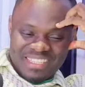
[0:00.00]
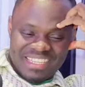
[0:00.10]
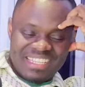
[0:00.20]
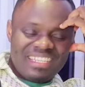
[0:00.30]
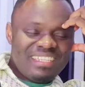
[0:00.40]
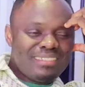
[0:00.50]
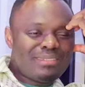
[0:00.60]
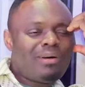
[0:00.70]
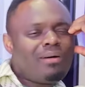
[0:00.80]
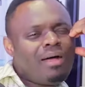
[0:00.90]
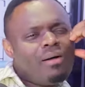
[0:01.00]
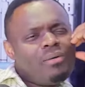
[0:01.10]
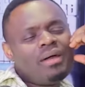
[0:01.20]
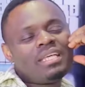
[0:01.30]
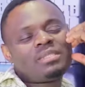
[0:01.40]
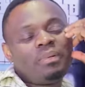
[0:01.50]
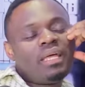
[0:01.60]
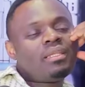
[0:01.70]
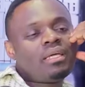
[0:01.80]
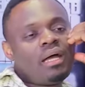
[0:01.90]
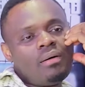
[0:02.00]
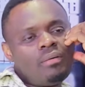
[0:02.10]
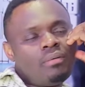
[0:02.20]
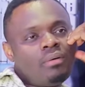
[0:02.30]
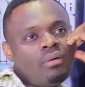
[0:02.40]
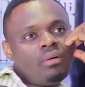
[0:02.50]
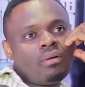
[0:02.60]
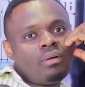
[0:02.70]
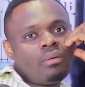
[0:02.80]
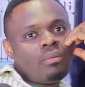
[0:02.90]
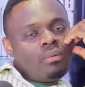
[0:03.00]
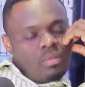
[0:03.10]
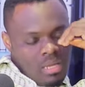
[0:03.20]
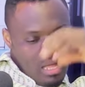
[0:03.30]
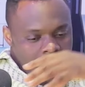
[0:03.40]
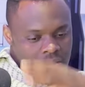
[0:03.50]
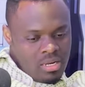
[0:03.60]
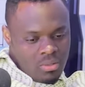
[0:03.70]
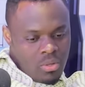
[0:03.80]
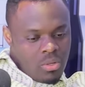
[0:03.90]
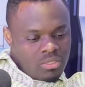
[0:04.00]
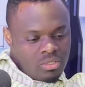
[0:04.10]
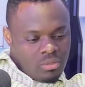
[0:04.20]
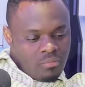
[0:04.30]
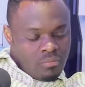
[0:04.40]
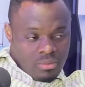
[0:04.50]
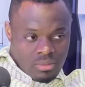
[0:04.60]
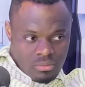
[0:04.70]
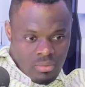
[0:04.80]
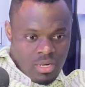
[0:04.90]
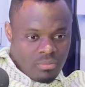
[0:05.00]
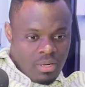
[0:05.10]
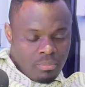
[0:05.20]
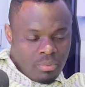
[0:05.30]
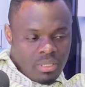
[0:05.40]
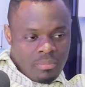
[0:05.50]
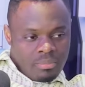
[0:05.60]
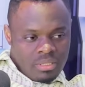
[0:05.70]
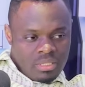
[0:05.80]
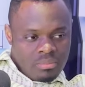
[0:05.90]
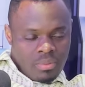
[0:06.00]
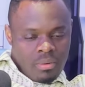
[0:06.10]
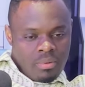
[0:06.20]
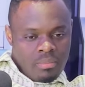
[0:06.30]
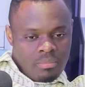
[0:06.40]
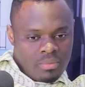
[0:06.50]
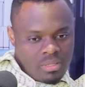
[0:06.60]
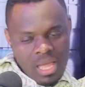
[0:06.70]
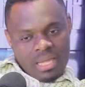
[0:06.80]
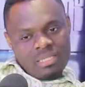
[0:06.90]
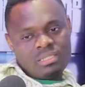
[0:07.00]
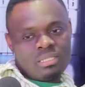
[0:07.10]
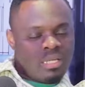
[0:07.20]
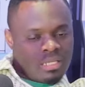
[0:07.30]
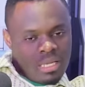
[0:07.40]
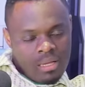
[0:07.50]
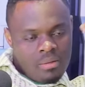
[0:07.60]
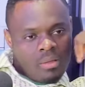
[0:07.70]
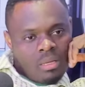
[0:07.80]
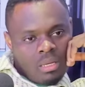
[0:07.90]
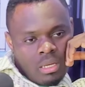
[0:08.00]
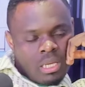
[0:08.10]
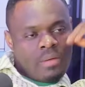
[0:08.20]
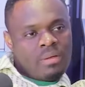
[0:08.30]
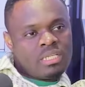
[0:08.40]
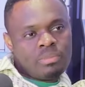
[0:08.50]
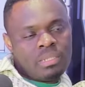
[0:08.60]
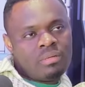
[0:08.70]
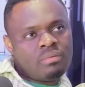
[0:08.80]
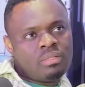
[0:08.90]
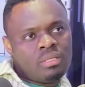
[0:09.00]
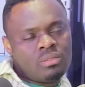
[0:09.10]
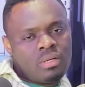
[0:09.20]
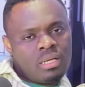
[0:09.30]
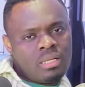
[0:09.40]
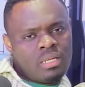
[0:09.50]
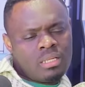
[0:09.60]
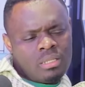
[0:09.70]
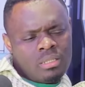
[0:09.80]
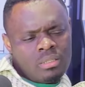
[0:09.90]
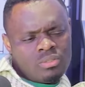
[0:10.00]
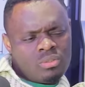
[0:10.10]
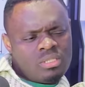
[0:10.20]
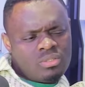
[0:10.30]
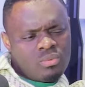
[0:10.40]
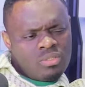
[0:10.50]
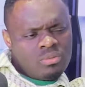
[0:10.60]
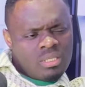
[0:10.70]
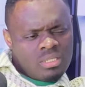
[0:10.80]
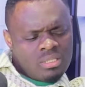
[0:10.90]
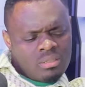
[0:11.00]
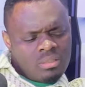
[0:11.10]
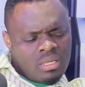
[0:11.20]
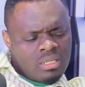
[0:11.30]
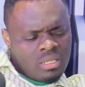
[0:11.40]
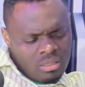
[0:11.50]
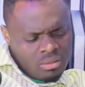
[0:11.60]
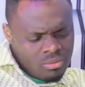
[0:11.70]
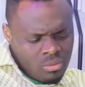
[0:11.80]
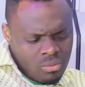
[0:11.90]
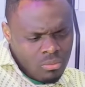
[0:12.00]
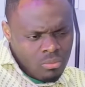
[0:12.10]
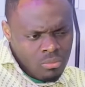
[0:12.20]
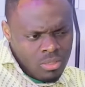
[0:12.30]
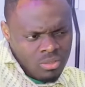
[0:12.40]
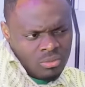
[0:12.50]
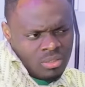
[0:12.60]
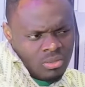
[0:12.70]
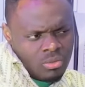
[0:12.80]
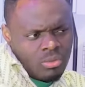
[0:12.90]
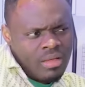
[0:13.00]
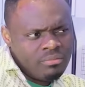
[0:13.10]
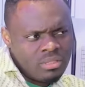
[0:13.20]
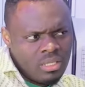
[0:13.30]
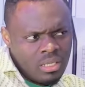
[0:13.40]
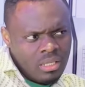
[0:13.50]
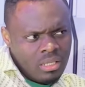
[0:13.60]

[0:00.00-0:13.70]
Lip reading: Yeah. So I'll explain how the causes of what brought up this problem. I can sit her down and I'll explain everything to her that so this is what you said, this and then so what do you think you have to say?